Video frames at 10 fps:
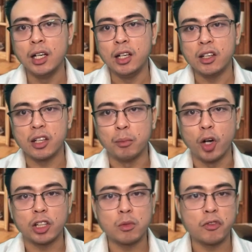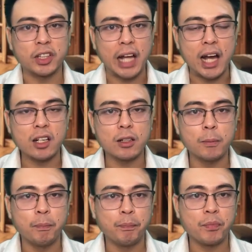The bottom of a tank,
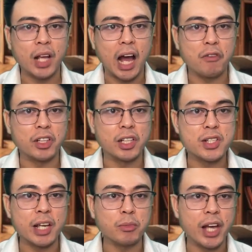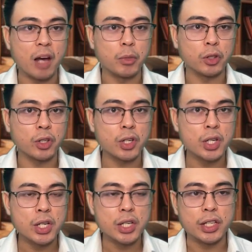having the same diameter,
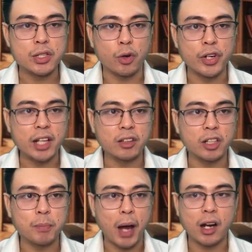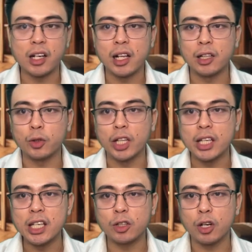is oriented parallel to the
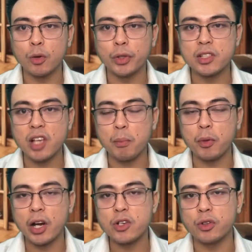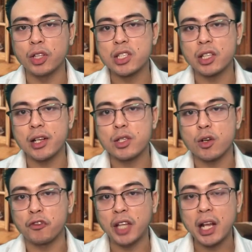heater with a separation distance
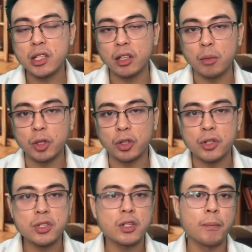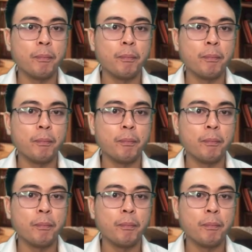of 10 centimeters.